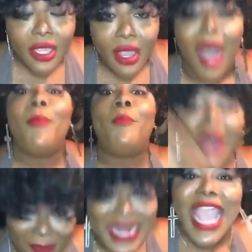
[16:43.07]

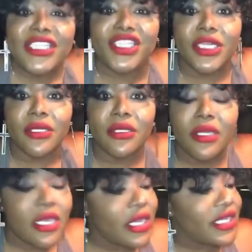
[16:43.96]
abomination.
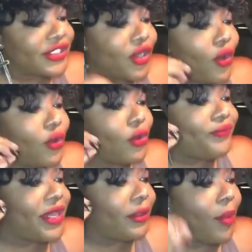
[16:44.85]
So
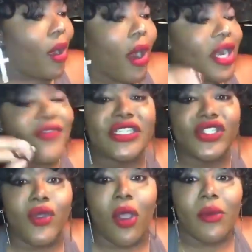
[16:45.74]
the moral of the
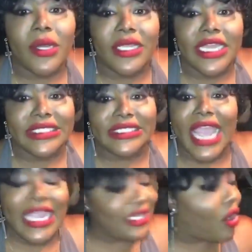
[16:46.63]
story is
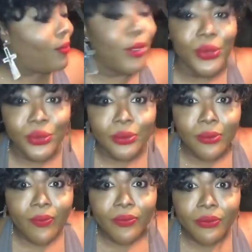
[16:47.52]
take your broom
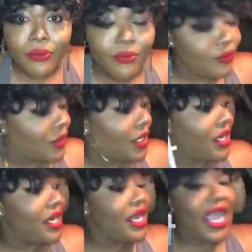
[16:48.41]

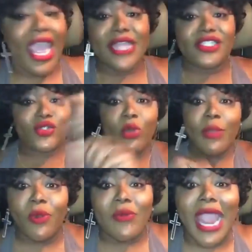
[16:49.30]
and
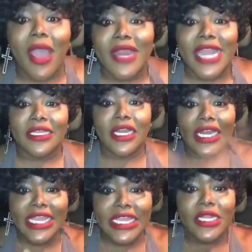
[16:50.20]
sweep around and
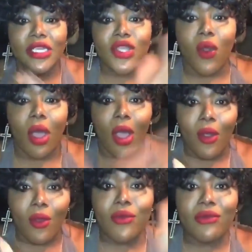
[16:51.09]
clean your
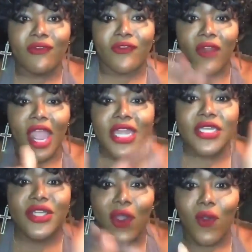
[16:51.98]
own front door.